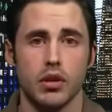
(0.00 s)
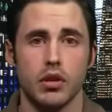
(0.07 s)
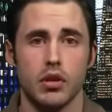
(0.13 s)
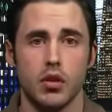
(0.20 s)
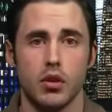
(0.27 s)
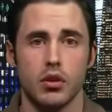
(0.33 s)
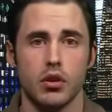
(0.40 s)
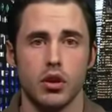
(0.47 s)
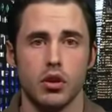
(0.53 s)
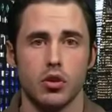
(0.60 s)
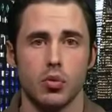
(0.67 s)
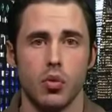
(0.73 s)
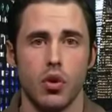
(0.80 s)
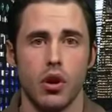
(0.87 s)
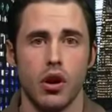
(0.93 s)

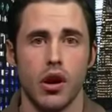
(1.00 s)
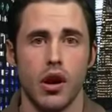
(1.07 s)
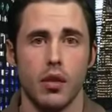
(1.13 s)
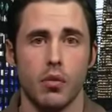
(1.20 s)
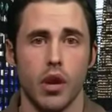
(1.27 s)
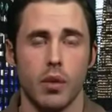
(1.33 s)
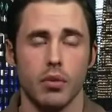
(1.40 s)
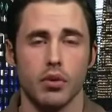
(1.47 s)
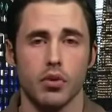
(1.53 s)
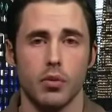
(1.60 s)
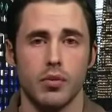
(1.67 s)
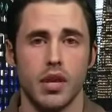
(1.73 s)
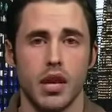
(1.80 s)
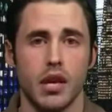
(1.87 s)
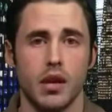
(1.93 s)
search warrant and were able to
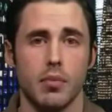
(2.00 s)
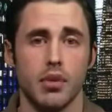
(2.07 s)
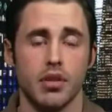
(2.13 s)
obtain it,